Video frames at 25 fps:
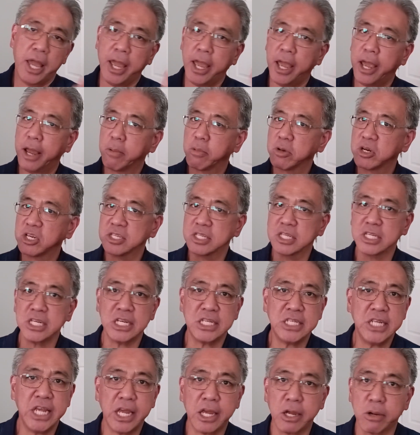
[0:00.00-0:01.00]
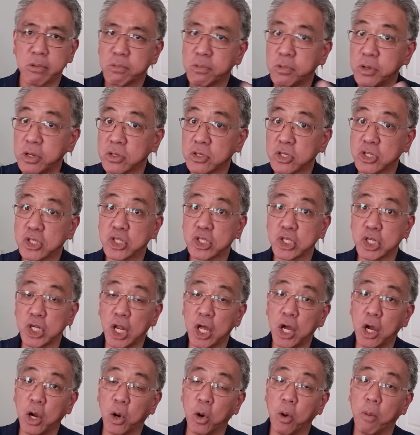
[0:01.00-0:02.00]
And we're just going to take it real
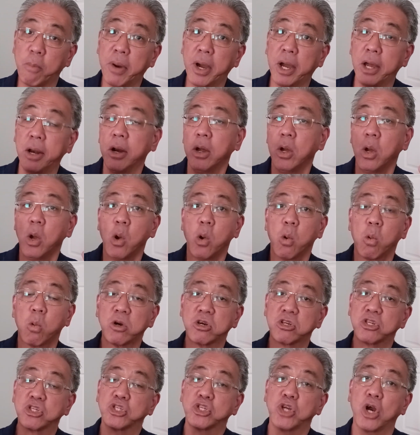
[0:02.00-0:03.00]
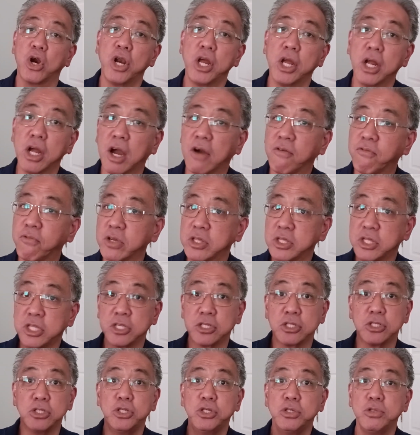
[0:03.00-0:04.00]
slow. But we're starting off with
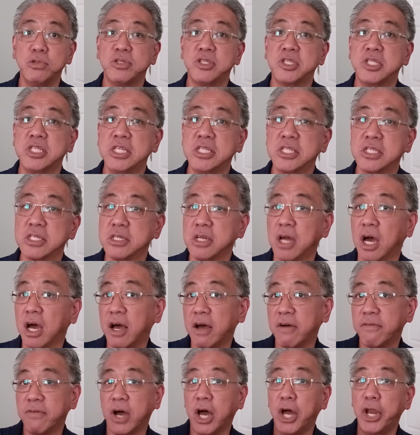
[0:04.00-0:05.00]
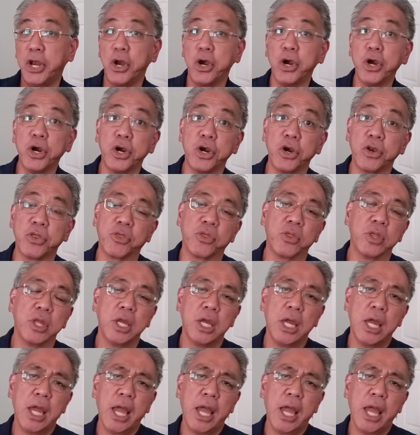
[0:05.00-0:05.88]
this new season of Unearthed.